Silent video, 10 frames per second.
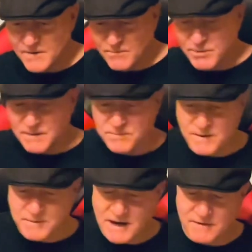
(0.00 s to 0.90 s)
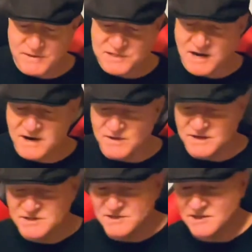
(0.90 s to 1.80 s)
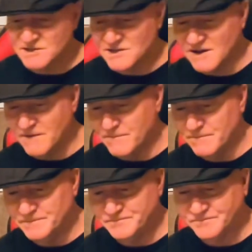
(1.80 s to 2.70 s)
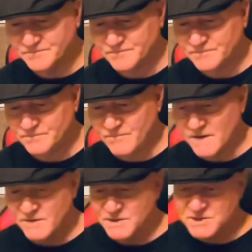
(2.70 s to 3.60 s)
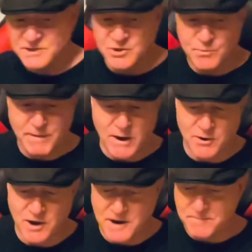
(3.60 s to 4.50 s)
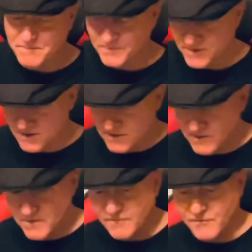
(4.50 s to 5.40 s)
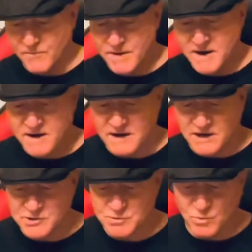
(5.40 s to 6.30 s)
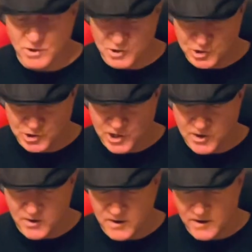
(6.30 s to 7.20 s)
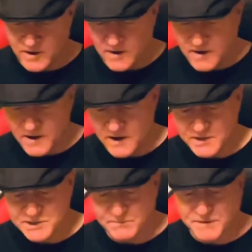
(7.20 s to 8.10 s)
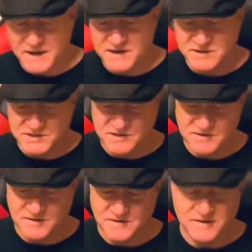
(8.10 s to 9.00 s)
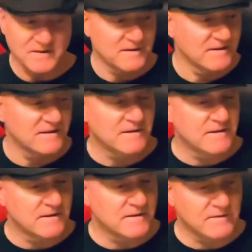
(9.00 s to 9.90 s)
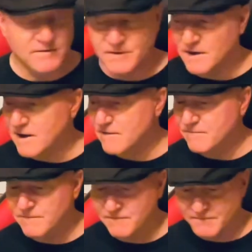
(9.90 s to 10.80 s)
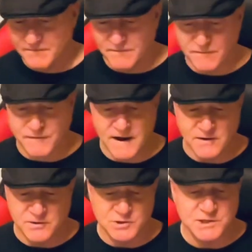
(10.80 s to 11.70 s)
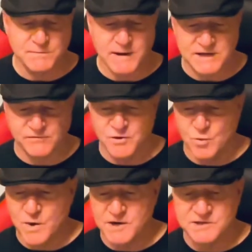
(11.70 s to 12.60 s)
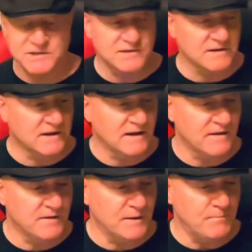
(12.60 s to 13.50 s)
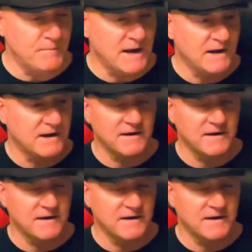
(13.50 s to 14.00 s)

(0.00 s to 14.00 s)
but I'm kind of excited. This is a new paradigm for me, and I just wanted to share some things that I've found in just the past few weeks that make